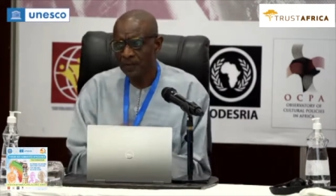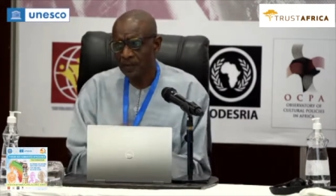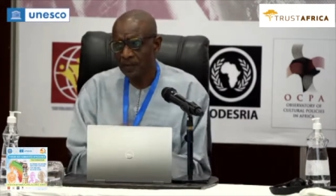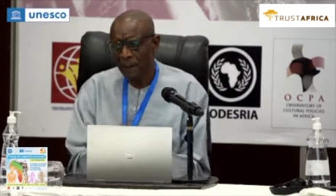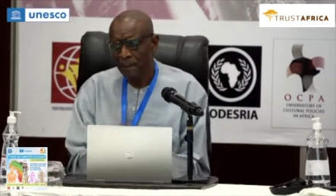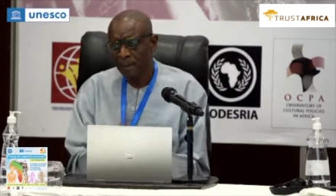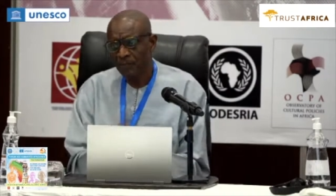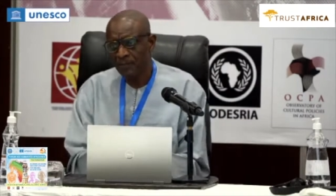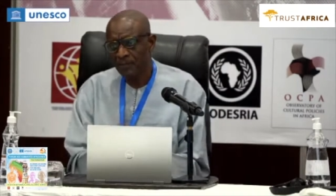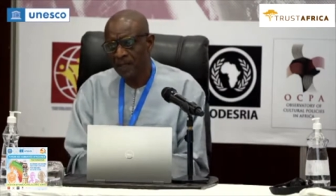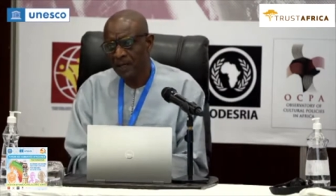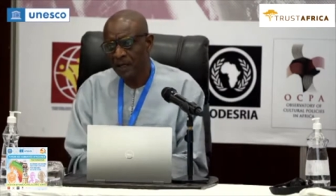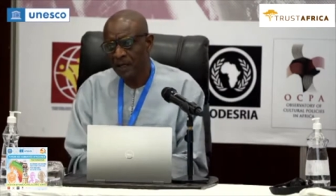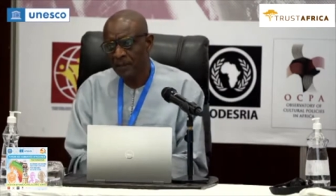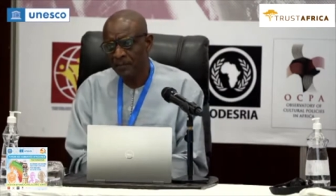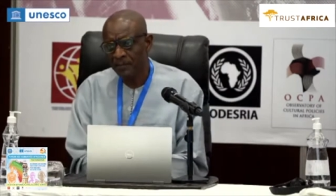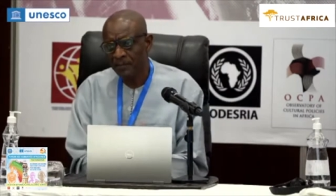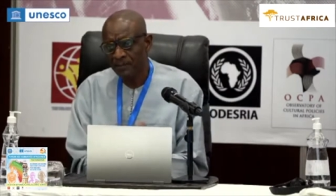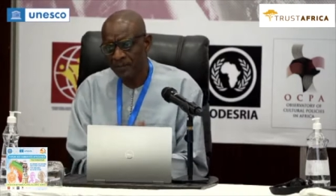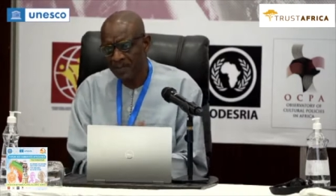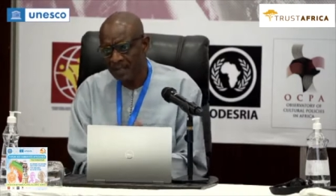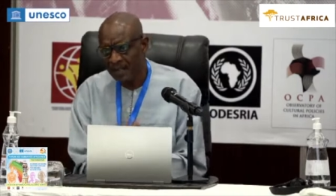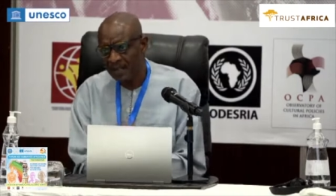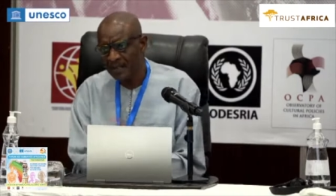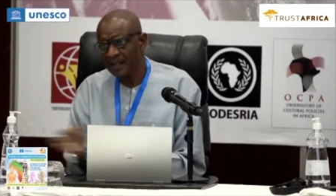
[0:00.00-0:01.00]
um,
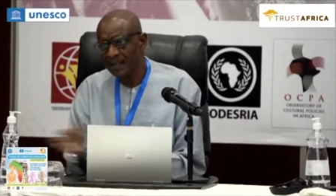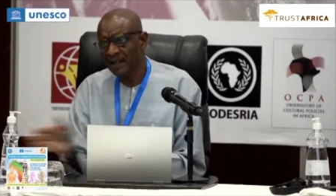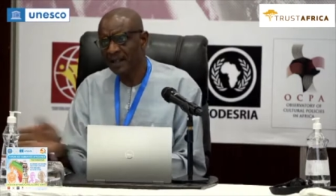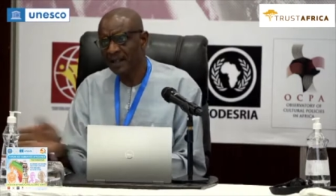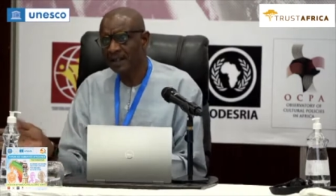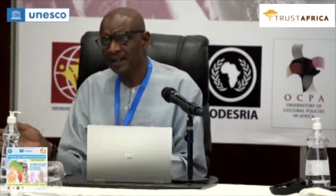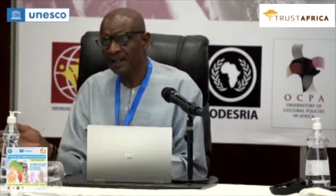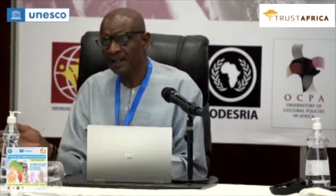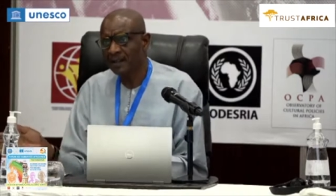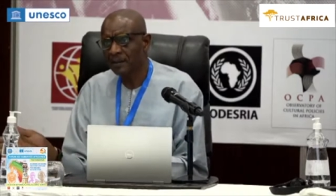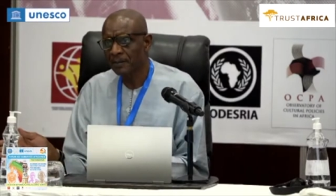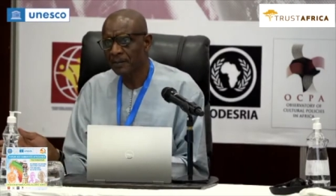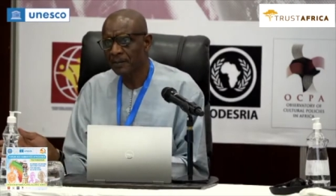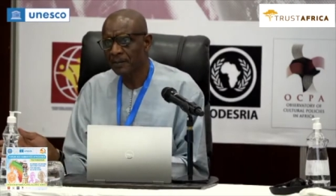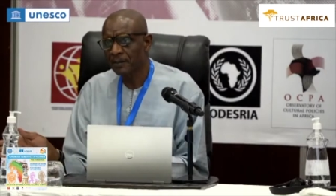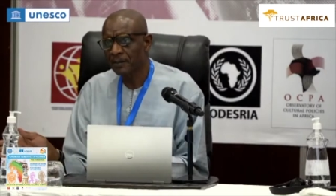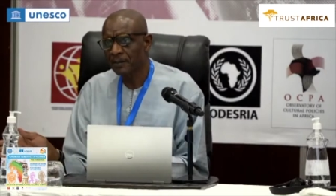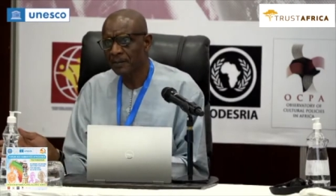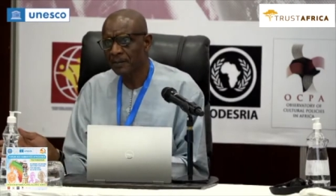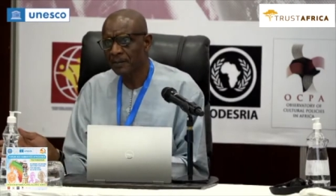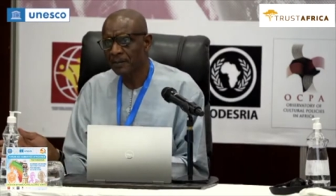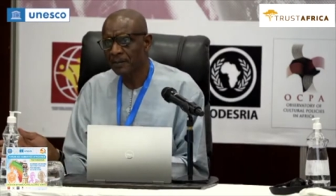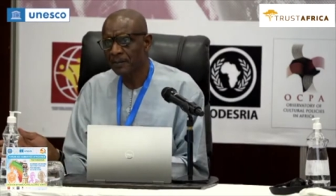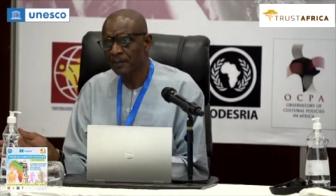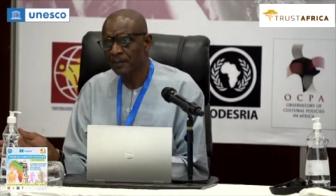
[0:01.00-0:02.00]
sidelined
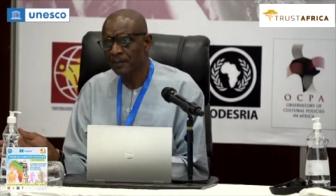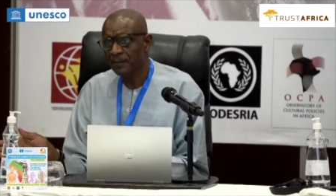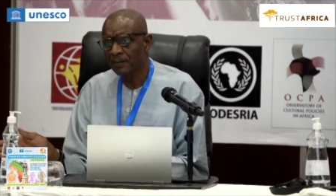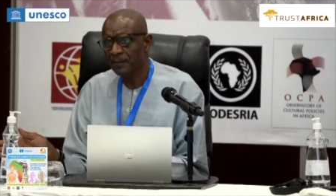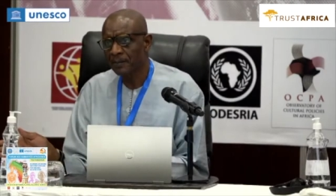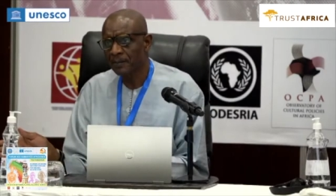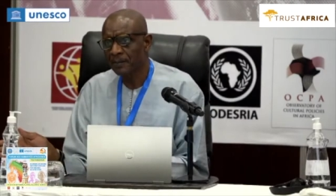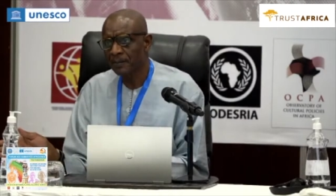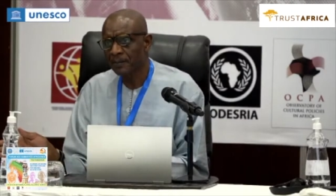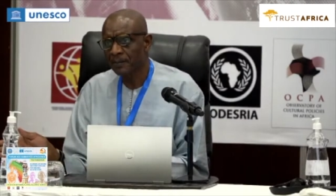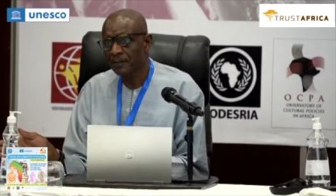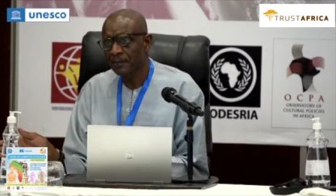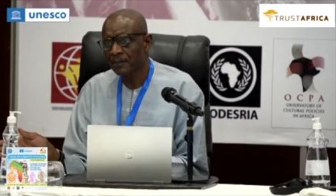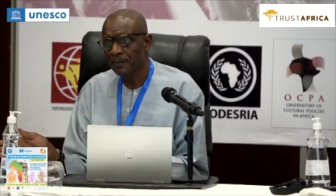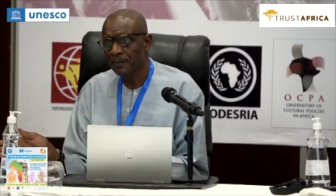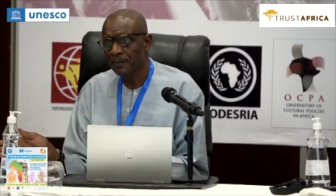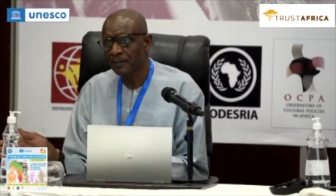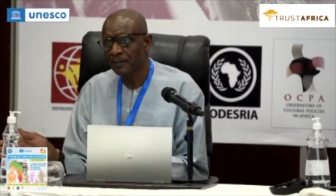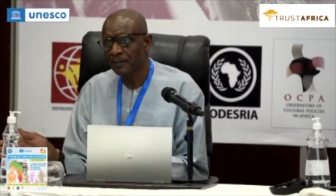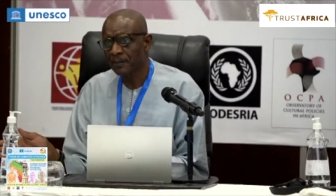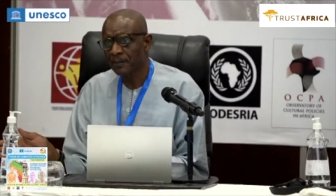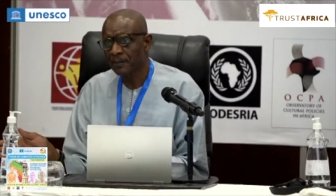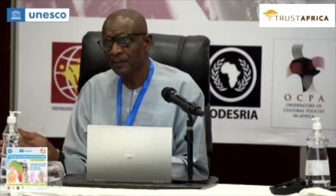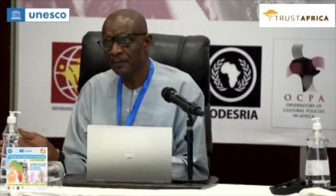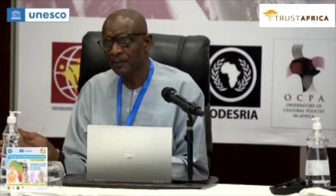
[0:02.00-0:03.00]
with the arrival of
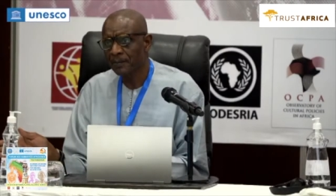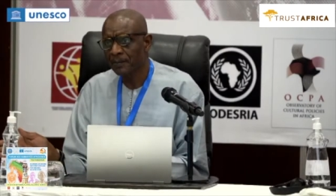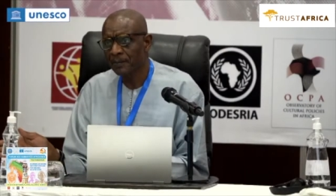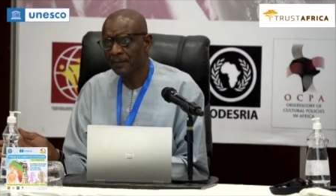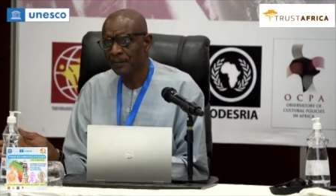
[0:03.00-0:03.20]
through the